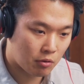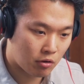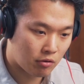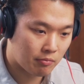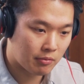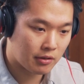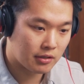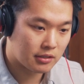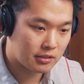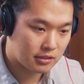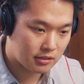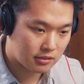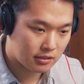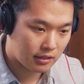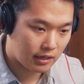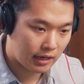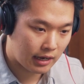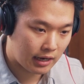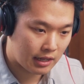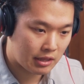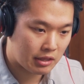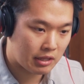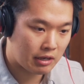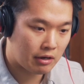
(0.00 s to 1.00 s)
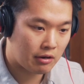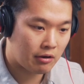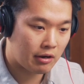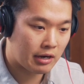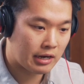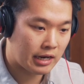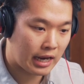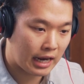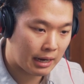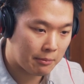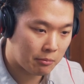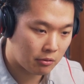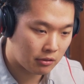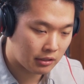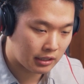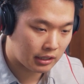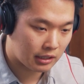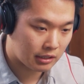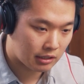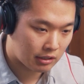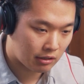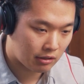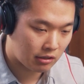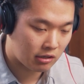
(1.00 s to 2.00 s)
moments, and they're
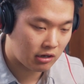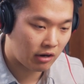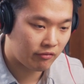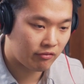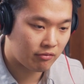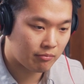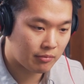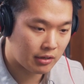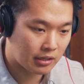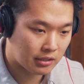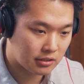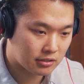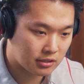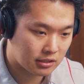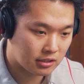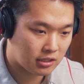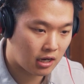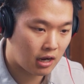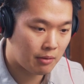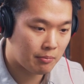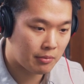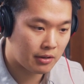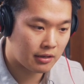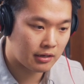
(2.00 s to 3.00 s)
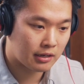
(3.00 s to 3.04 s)
enabling their government to come in.